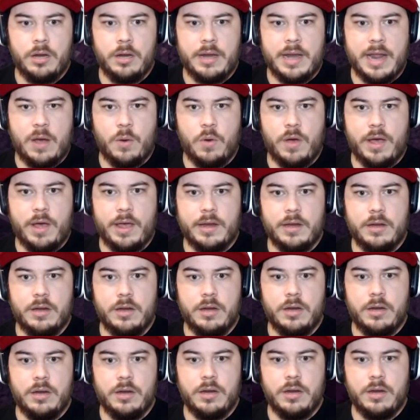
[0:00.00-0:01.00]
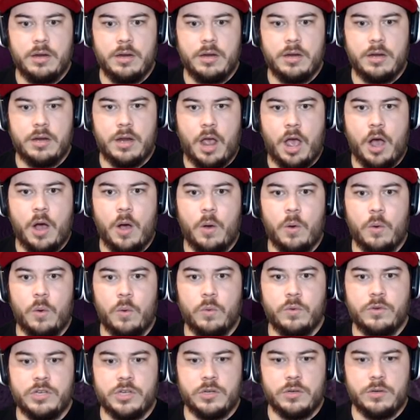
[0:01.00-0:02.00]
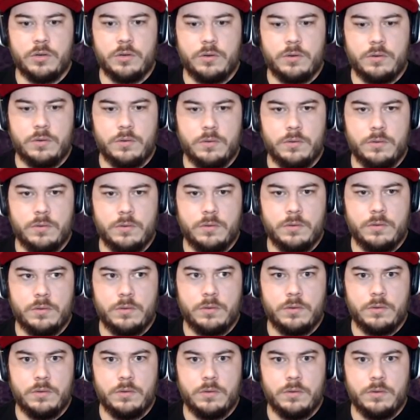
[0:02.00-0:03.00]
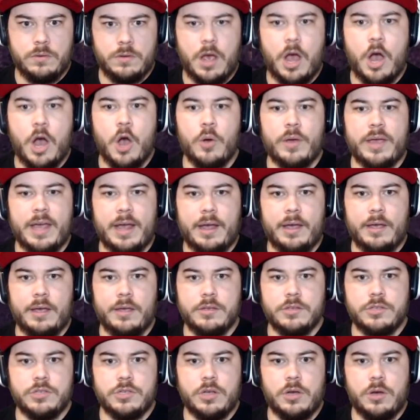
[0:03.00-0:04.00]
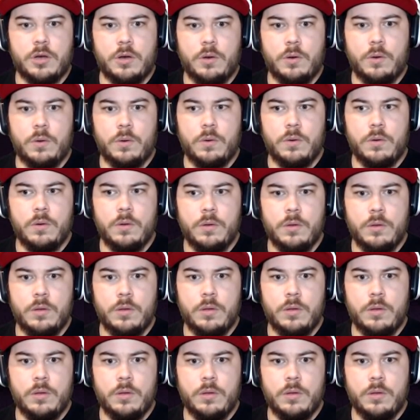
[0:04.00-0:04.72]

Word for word: Now what? Oh, dude. Okay, so...